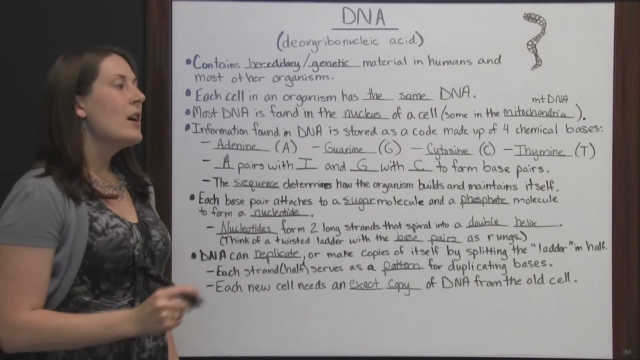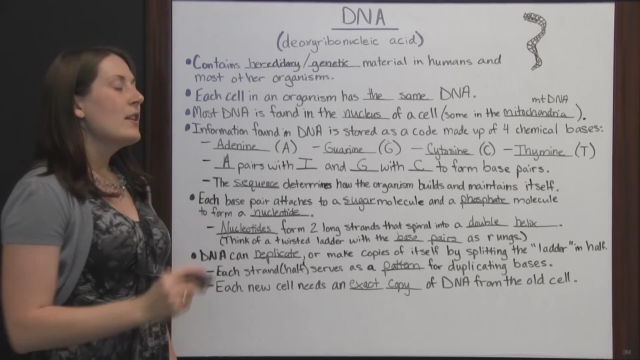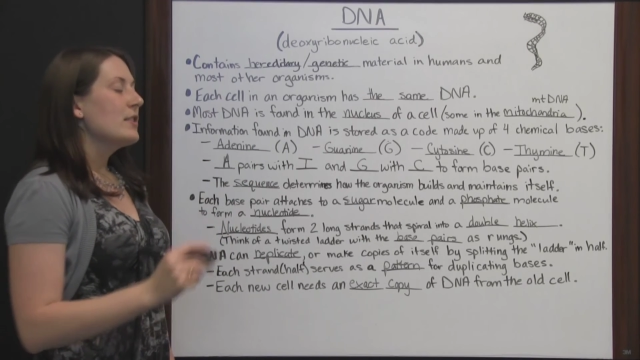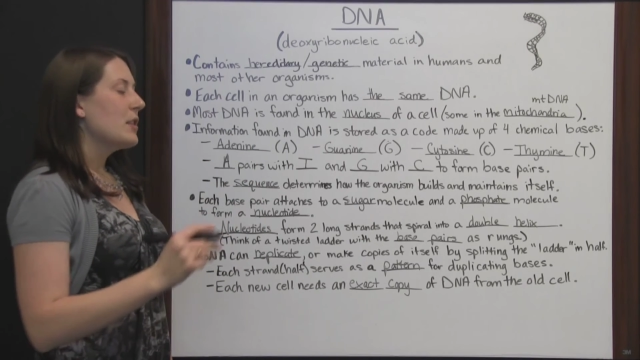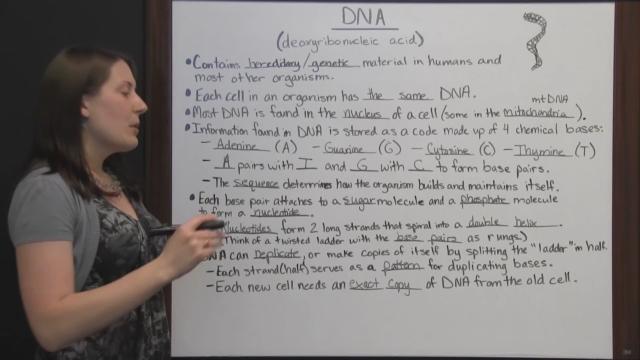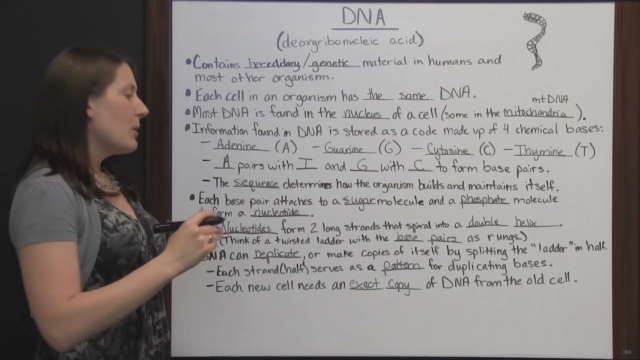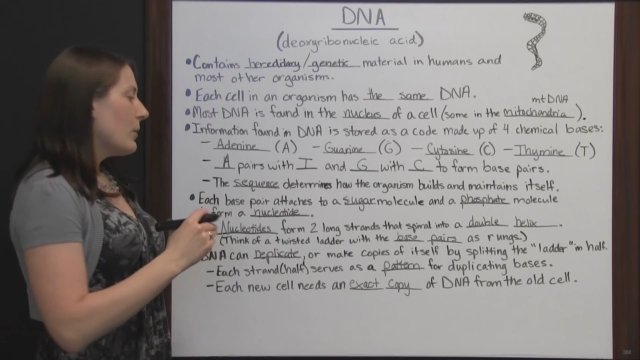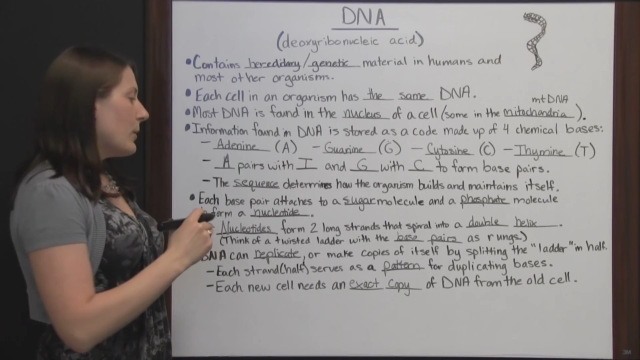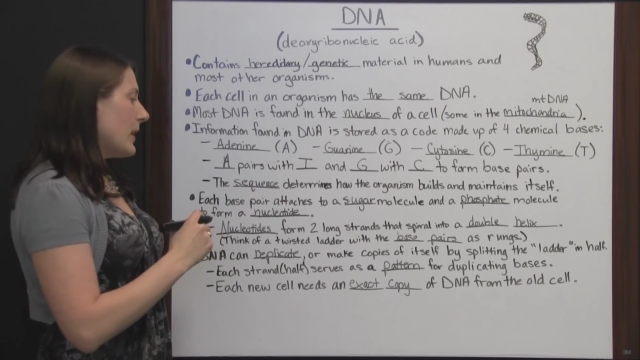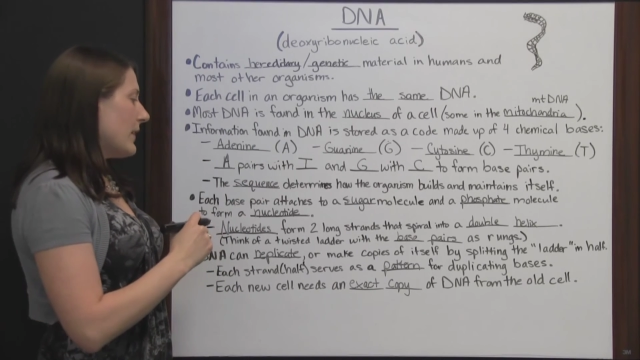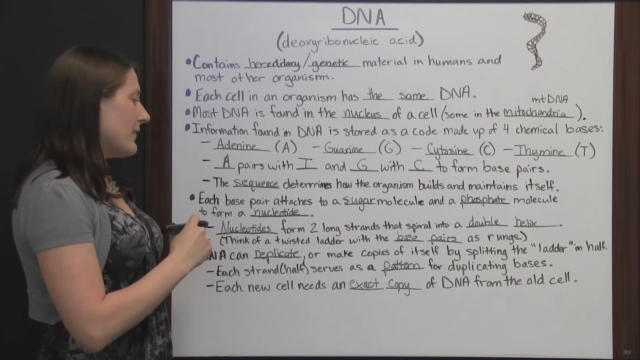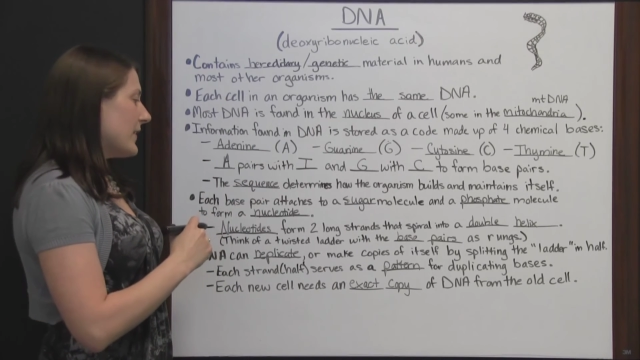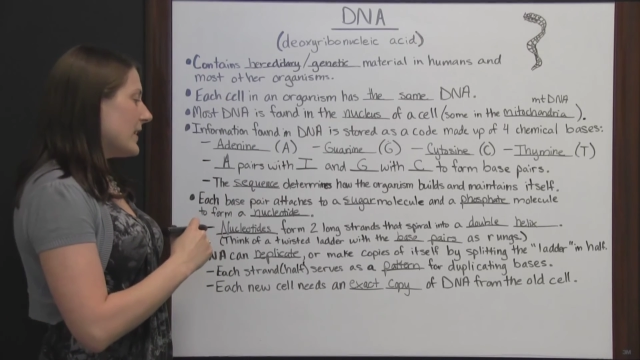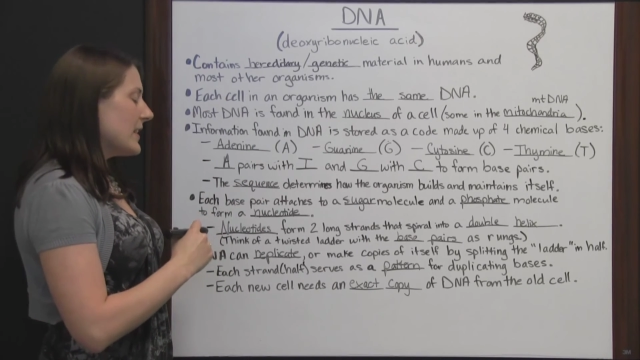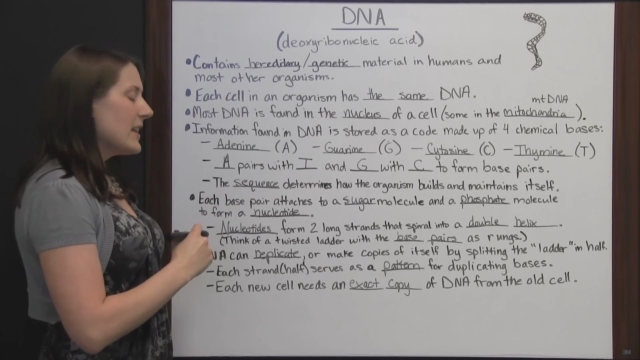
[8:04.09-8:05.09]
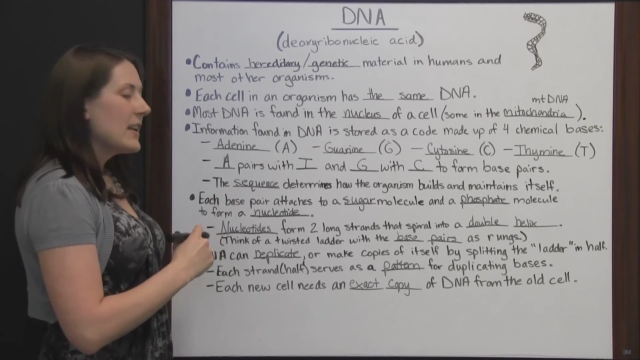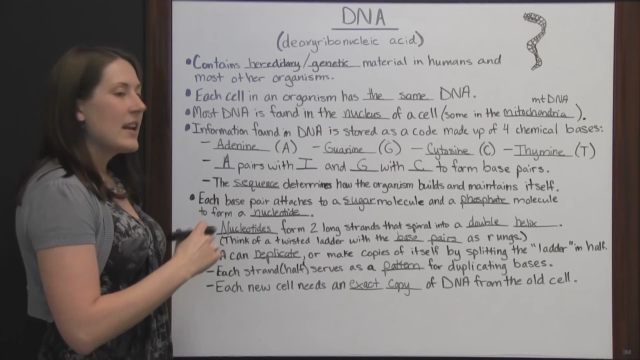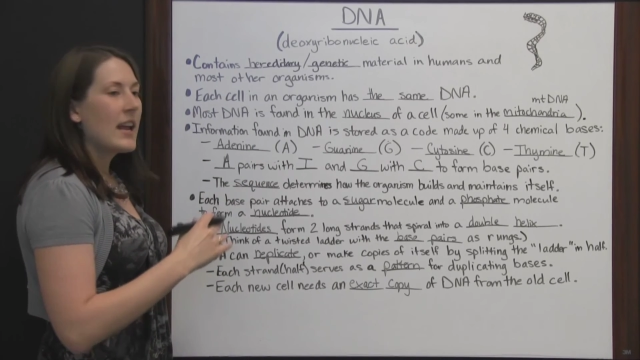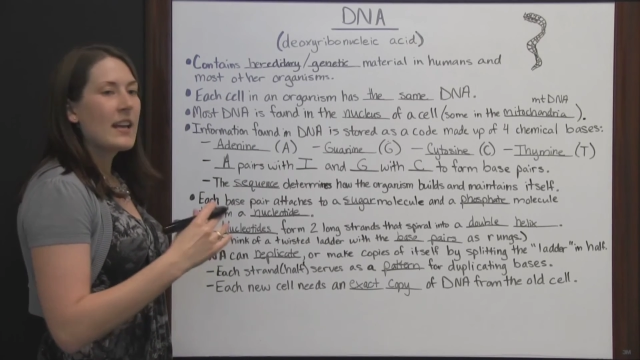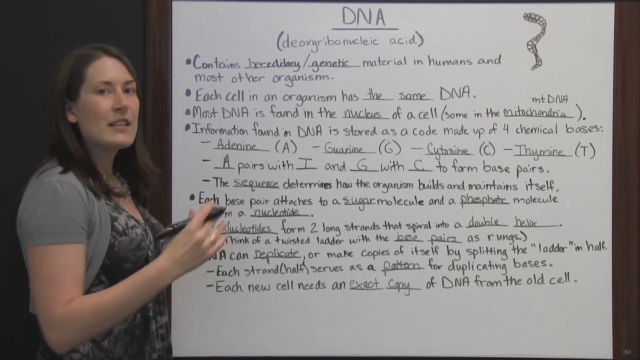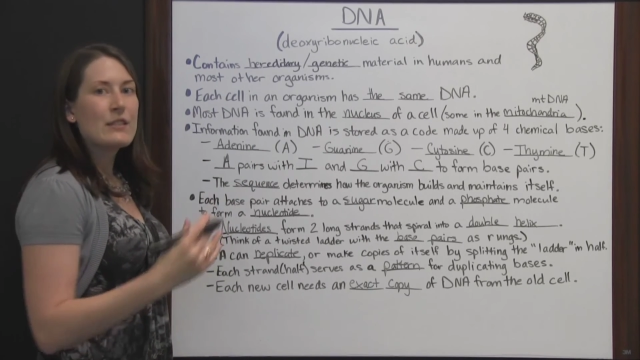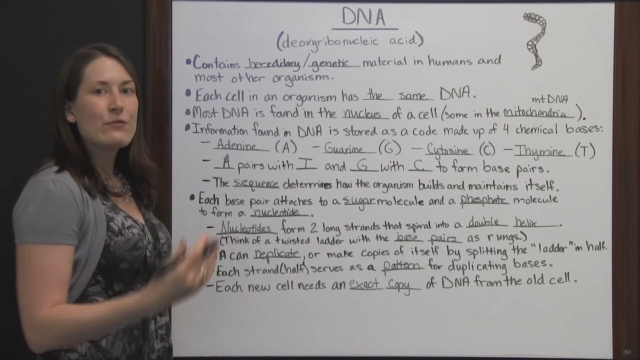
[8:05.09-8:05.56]
So if the
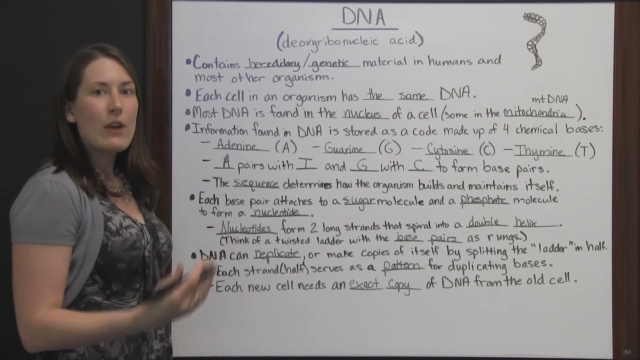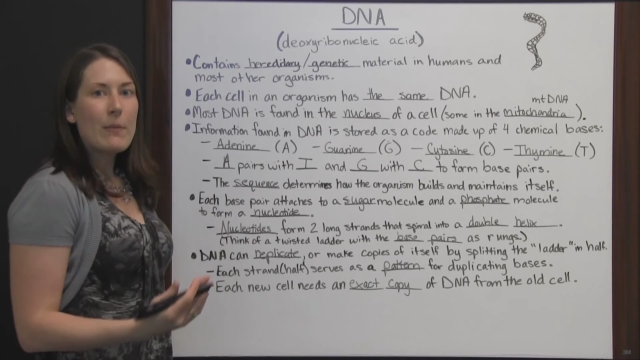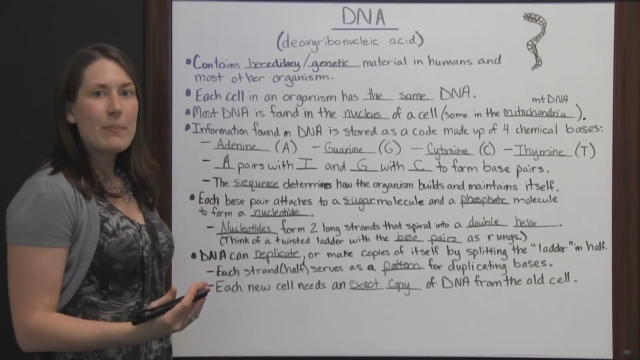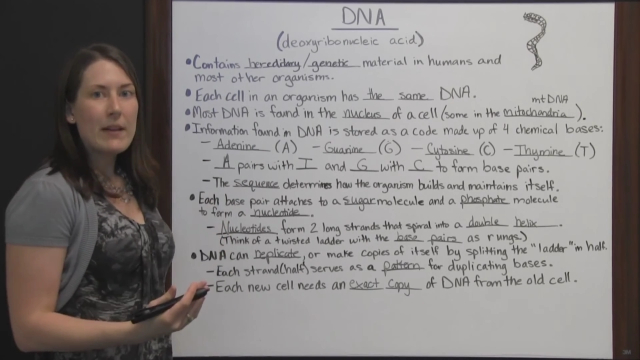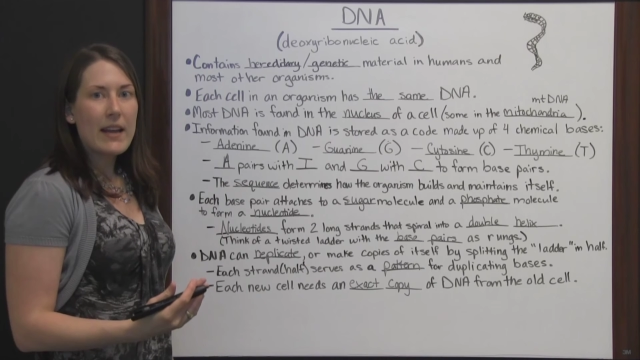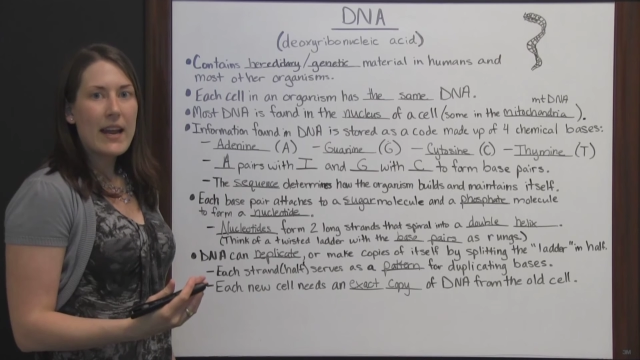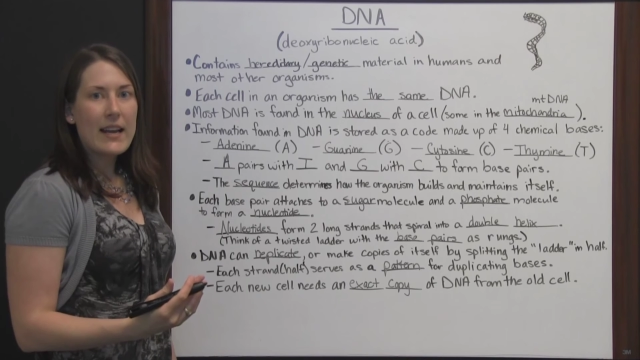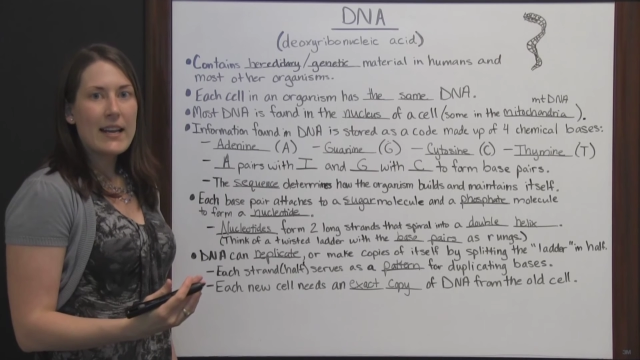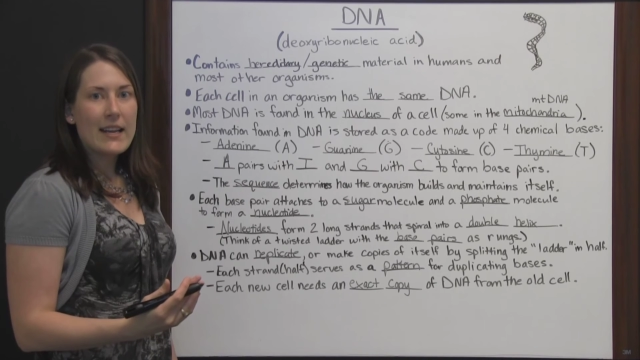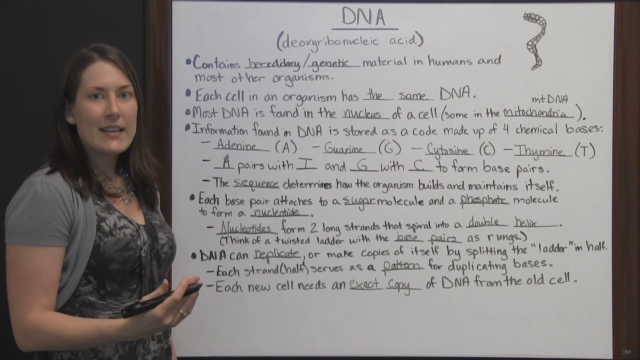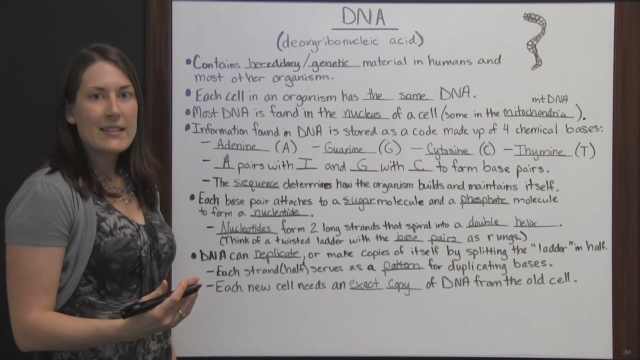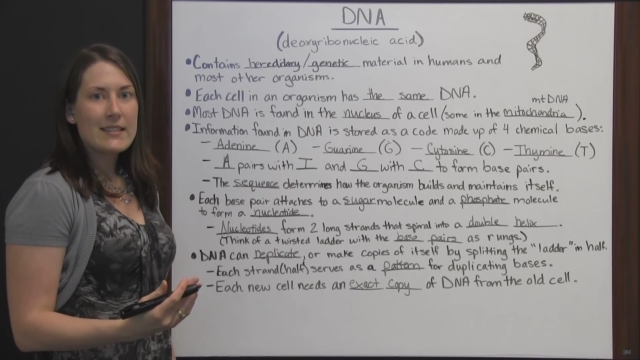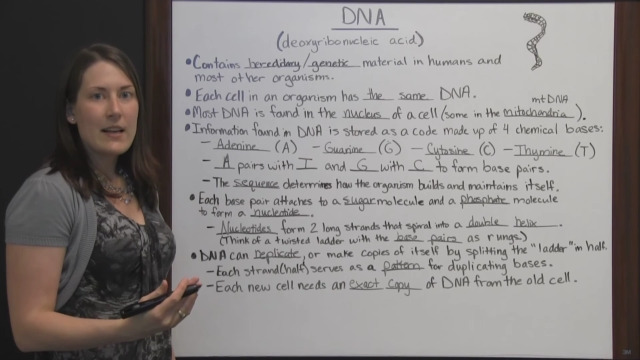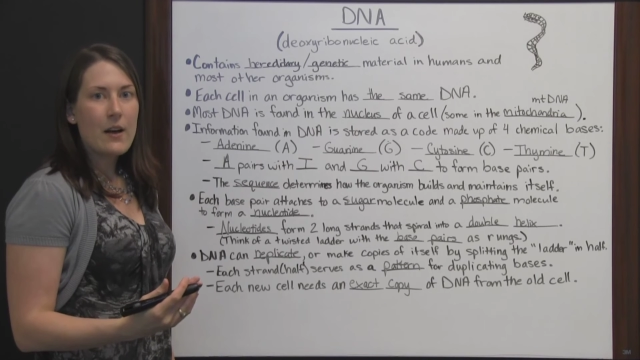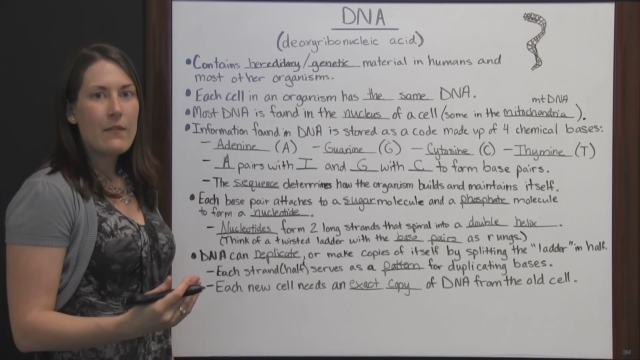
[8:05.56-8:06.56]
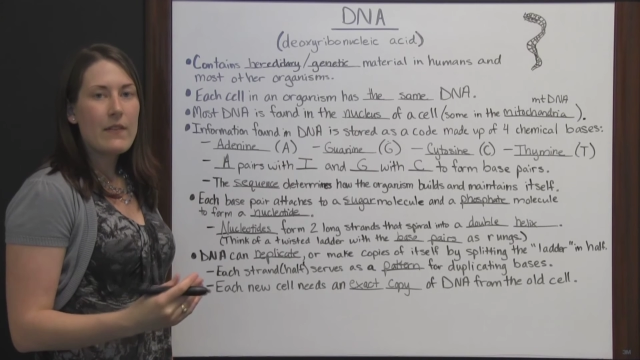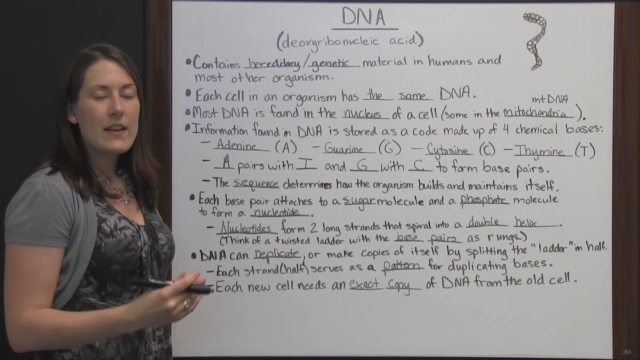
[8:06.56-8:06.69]
DNA is replicating itself,